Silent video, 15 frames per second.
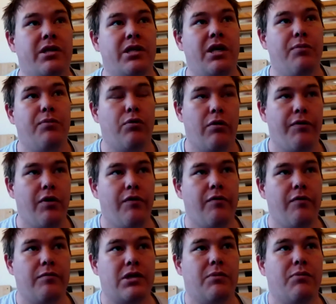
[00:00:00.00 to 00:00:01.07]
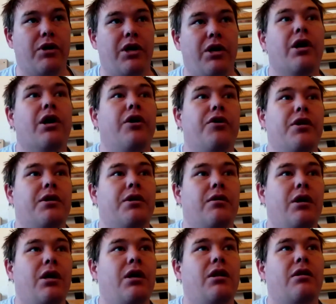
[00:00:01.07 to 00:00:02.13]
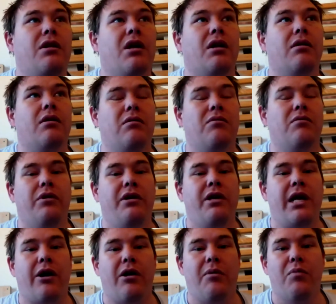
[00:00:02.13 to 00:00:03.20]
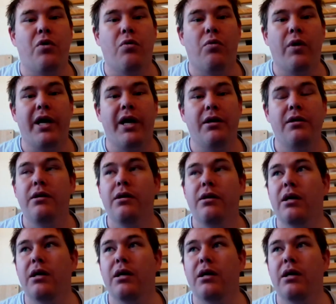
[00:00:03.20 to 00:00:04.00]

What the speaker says: a tip or review from someone you know, then that would carry more weight.